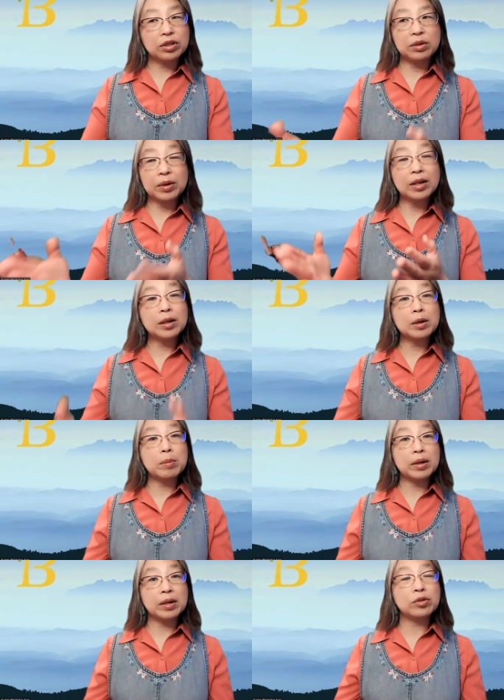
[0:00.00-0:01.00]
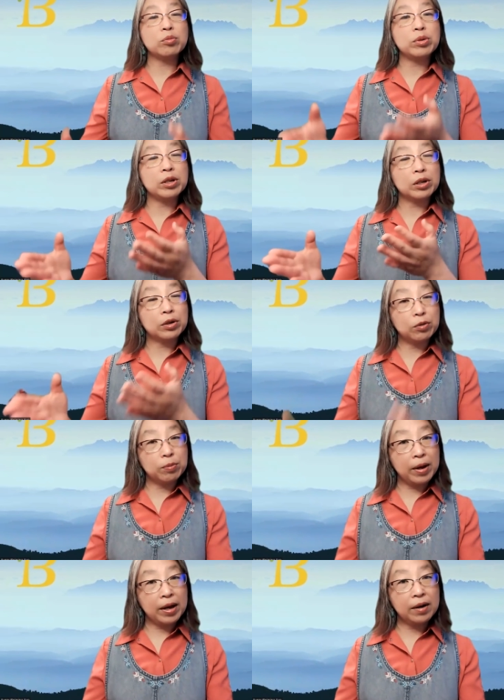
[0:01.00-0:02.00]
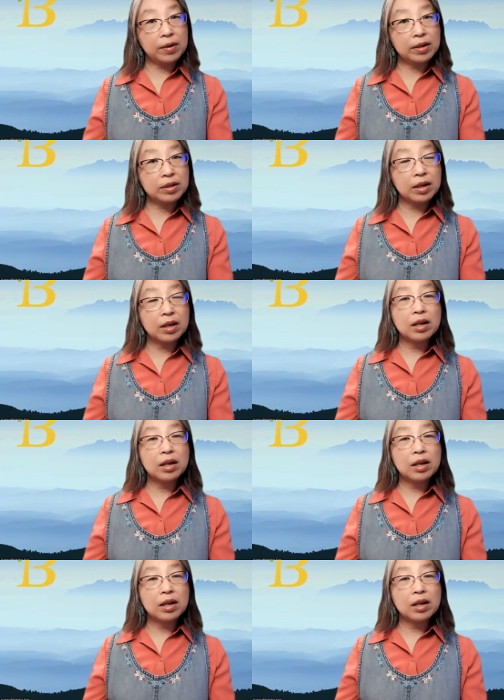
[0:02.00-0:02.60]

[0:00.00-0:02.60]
You can commit it to be a good parent.